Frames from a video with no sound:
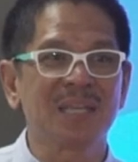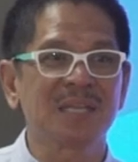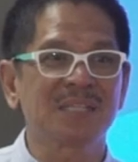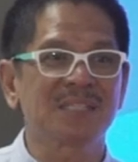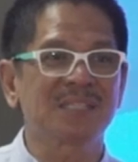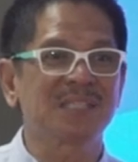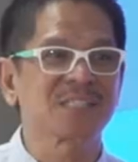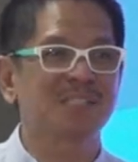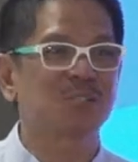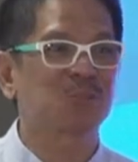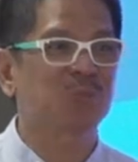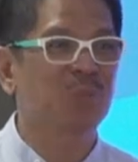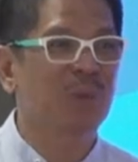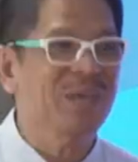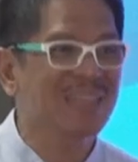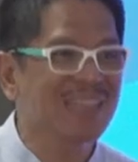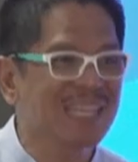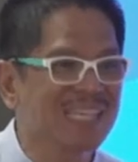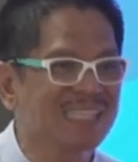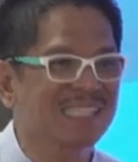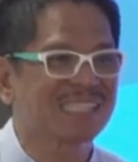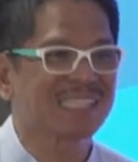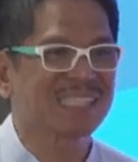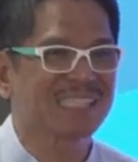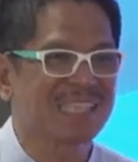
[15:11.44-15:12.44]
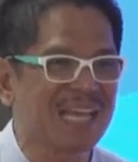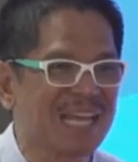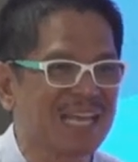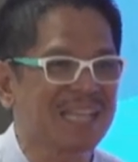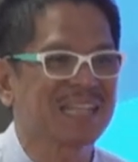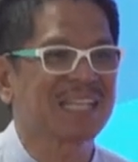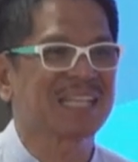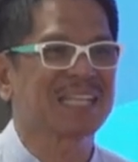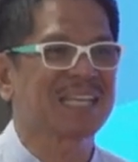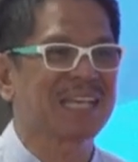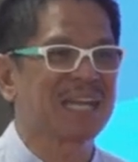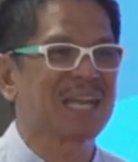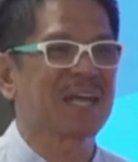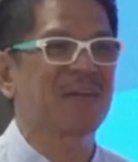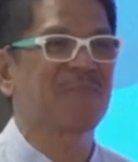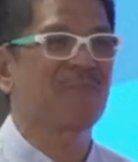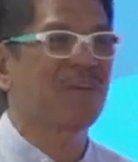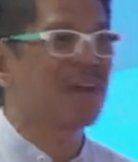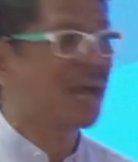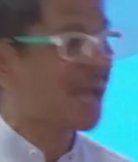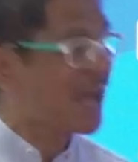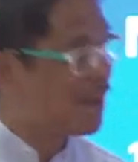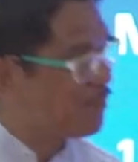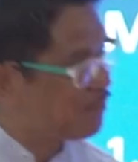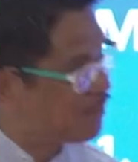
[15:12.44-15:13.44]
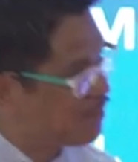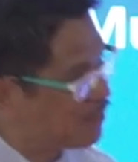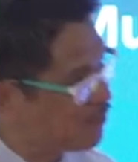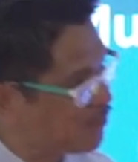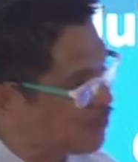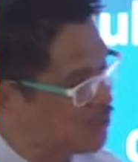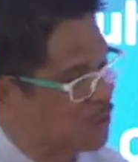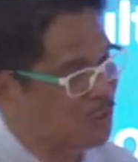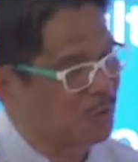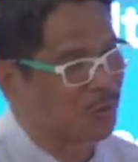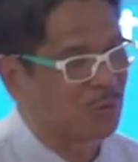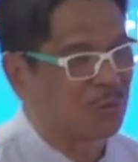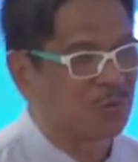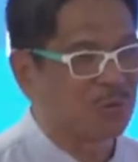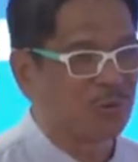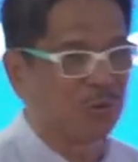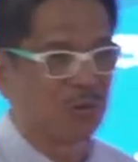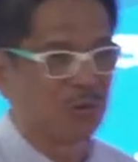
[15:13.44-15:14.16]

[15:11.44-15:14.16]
that's the sweetest thing that can ever happen to you.